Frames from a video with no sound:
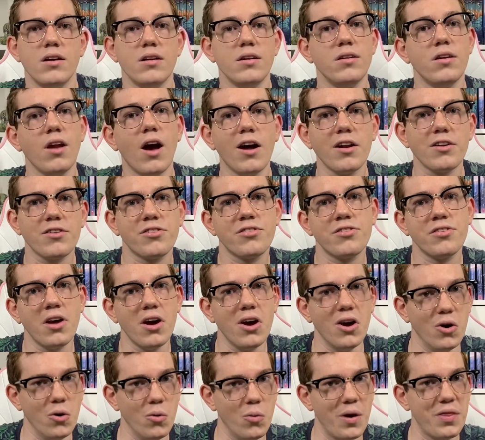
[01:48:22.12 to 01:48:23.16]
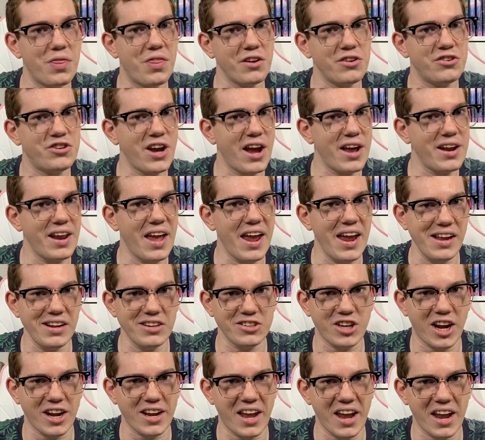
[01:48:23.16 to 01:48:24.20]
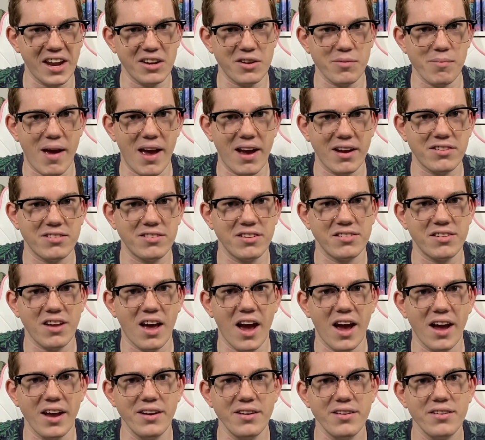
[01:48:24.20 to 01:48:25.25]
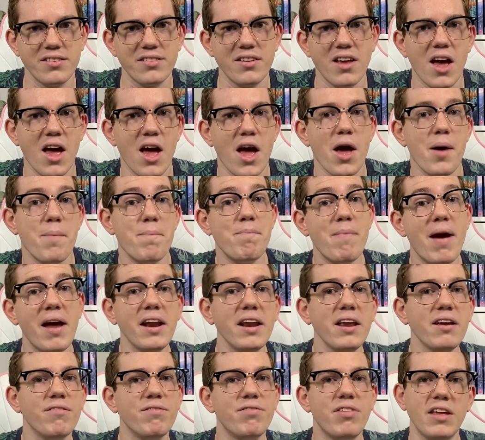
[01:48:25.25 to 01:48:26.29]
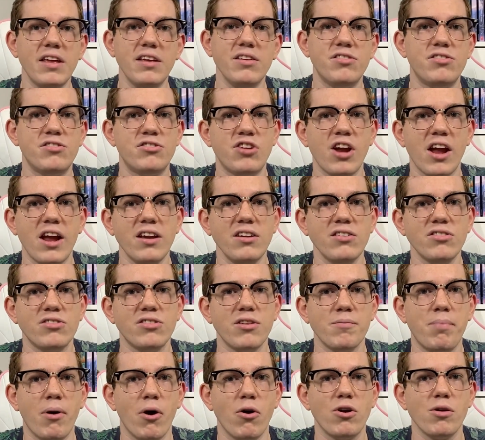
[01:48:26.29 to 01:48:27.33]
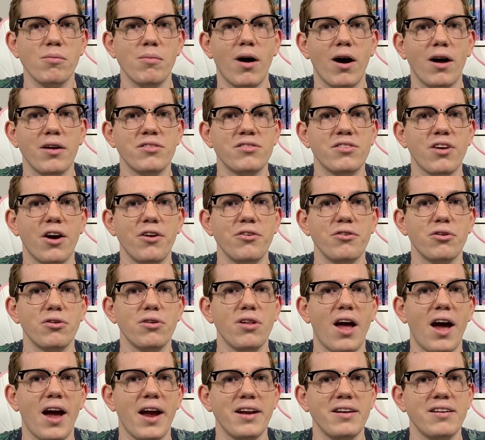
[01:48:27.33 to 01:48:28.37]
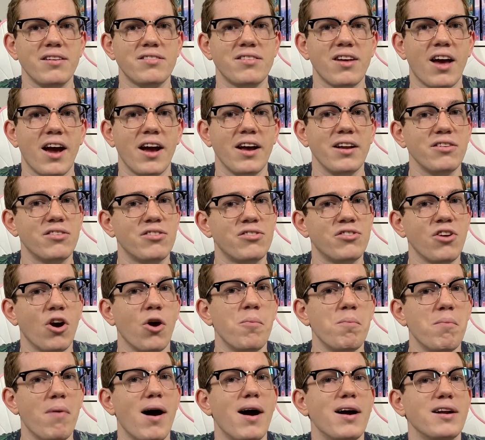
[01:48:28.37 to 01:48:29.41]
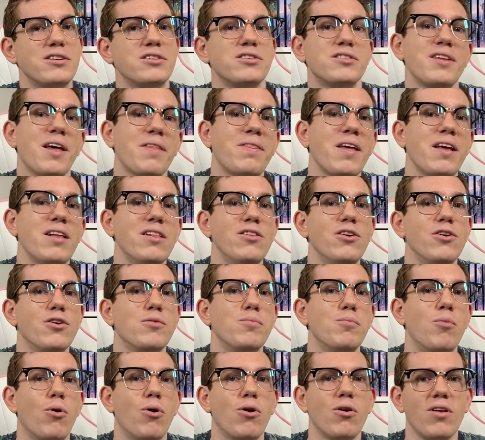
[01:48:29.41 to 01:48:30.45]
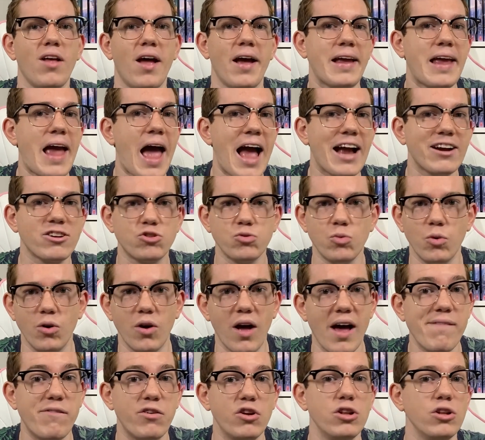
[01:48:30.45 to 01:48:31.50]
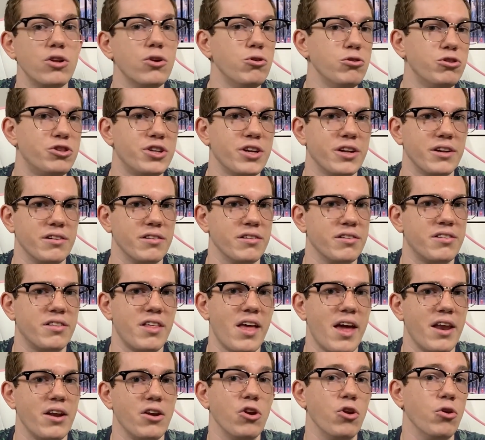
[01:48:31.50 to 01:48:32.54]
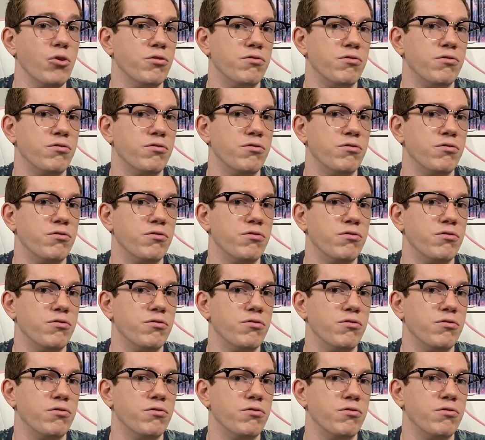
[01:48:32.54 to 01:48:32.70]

Not so with the Gen 8 Gigantamax designs. Many of these change the Pokemon's underlying design so much that they look more like actual evolutions than new